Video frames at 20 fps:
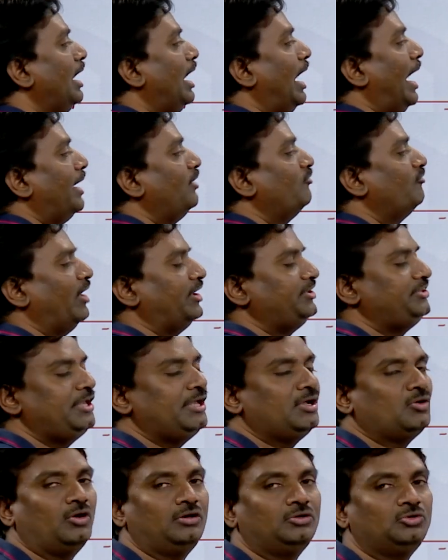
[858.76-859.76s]
and y
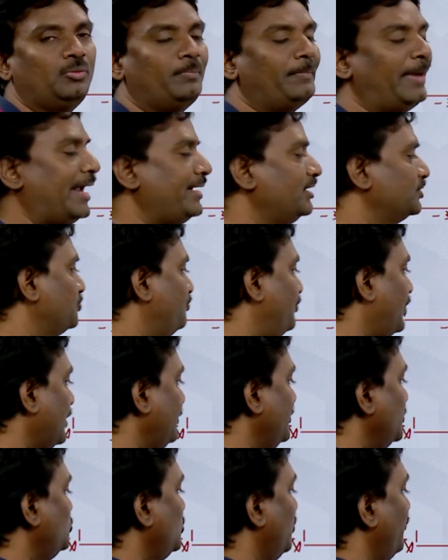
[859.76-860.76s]
equal to minus
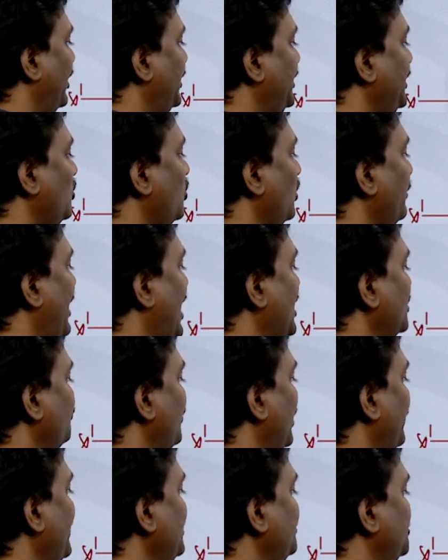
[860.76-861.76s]
1. So, y equal minus
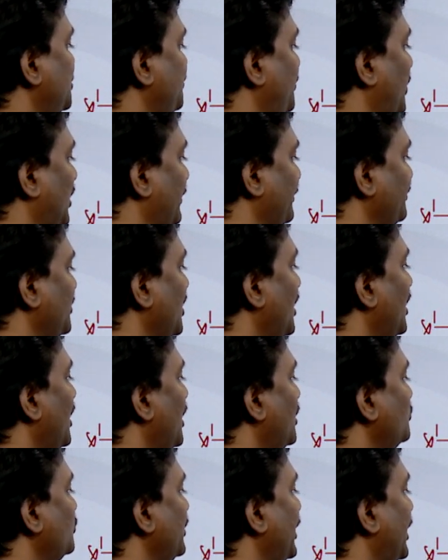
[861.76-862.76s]
1 means this part.
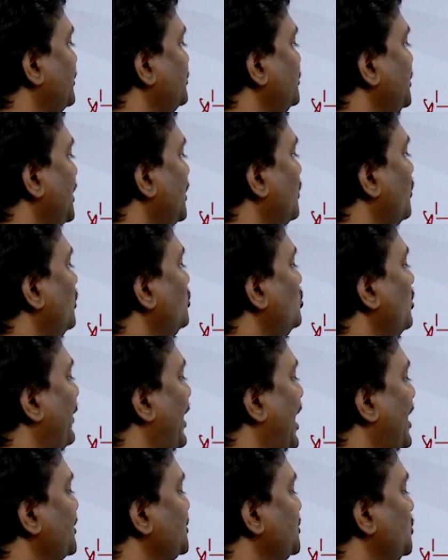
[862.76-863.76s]
So, x equal to
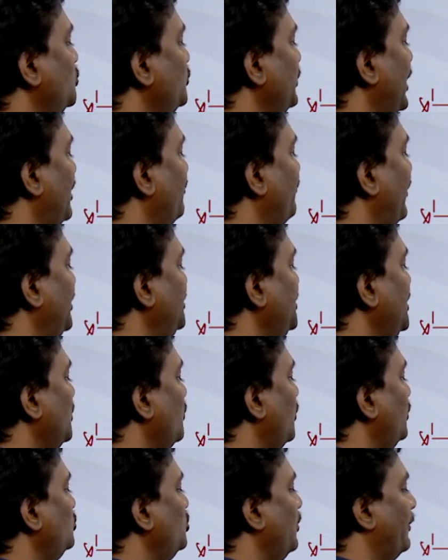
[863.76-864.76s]
minus 2 and y
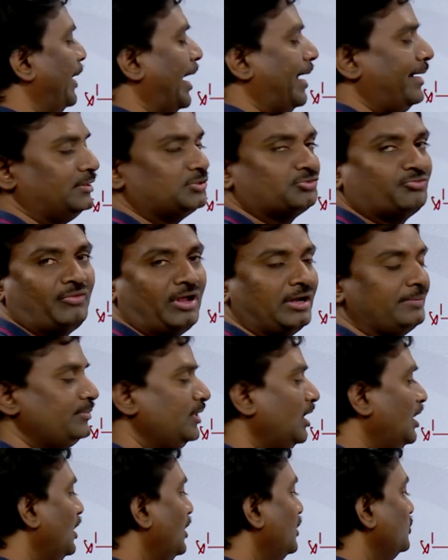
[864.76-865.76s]
equal to minus 1.
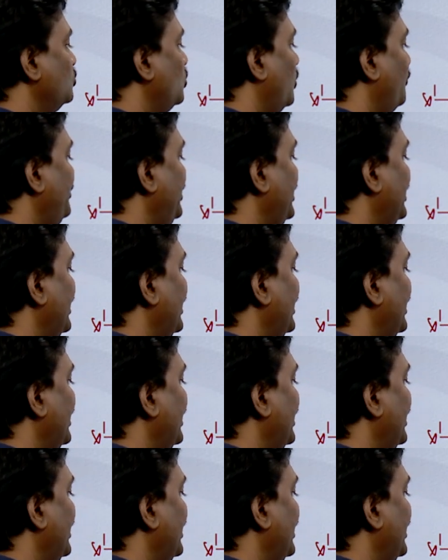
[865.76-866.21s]
So, we